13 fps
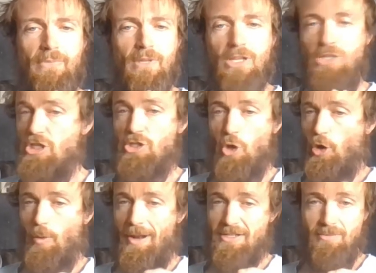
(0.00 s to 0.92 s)
And she's not
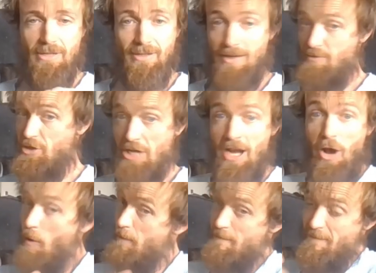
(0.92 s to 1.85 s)
going to answer me. If she did,
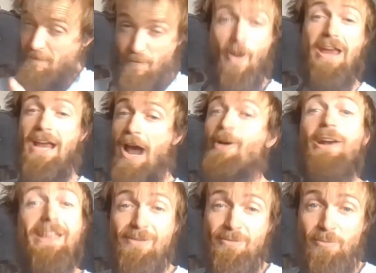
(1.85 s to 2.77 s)
I'd freak out
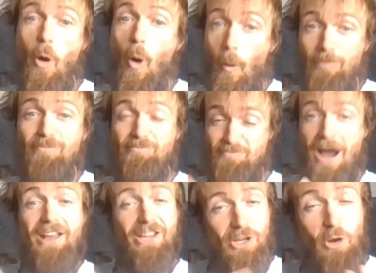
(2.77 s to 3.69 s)
even more.
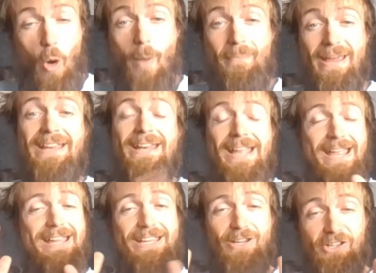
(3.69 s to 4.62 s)
But you know what I mean?
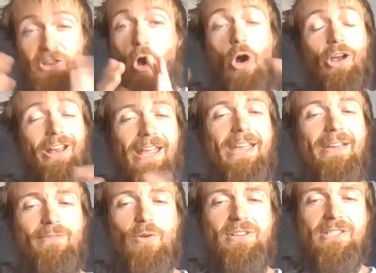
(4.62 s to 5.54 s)
You're not going to
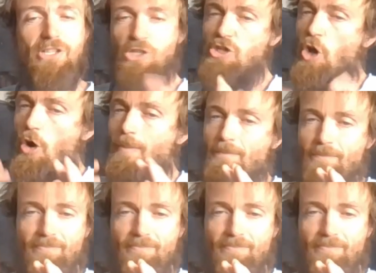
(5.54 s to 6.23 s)
hear voices. You're not.